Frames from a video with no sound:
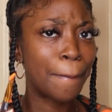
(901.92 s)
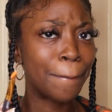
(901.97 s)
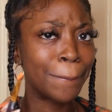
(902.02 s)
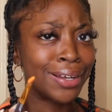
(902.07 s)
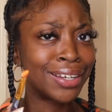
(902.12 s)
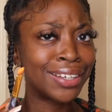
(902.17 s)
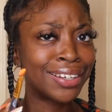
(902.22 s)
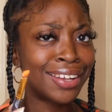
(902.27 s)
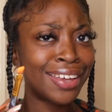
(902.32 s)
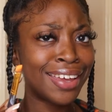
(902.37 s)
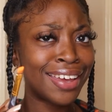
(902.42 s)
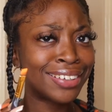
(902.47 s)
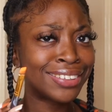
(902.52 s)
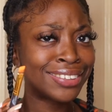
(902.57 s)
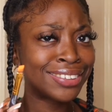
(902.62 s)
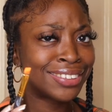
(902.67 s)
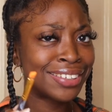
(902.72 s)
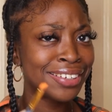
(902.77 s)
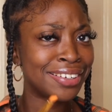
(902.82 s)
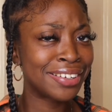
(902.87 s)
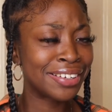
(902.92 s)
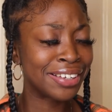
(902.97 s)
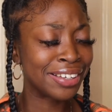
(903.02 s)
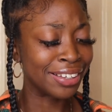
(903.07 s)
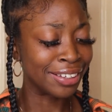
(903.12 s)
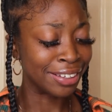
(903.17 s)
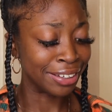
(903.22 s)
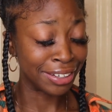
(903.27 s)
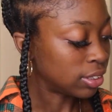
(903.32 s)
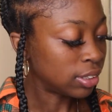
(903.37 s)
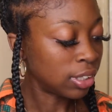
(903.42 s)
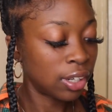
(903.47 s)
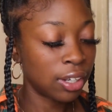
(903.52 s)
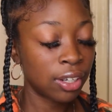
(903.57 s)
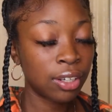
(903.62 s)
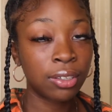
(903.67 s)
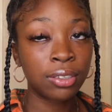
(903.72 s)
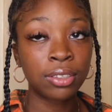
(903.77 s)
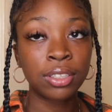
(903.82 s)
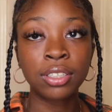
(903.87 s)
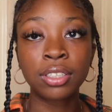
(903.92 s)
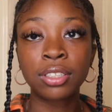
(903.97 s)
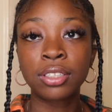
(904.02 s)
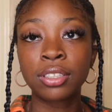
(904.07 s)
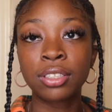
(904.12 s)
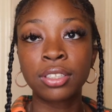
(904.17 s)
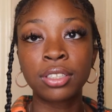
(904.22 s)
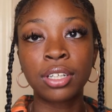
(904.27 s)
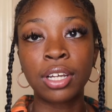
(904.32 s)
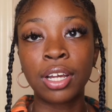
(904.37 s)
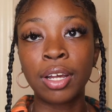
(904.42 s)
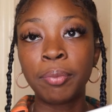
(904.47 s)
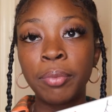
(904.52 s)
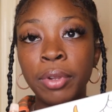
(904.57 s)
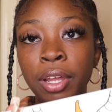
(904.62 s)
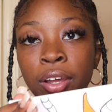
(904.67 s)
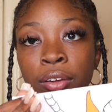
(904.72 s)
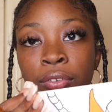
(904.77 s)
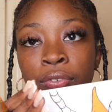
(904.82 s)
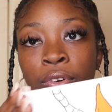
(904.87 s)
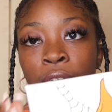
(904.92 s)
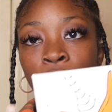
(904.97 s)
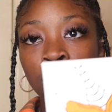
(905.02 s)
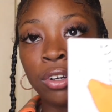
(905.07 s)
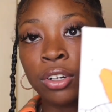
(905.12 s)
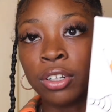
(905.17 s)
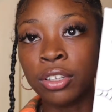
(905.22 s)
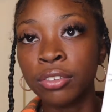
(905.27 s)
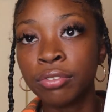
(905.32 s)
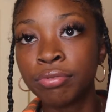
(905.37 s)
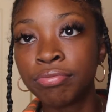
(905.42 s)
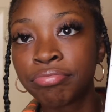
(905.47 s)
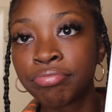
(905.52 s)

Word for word: But Dexter, y'all, I'm not far.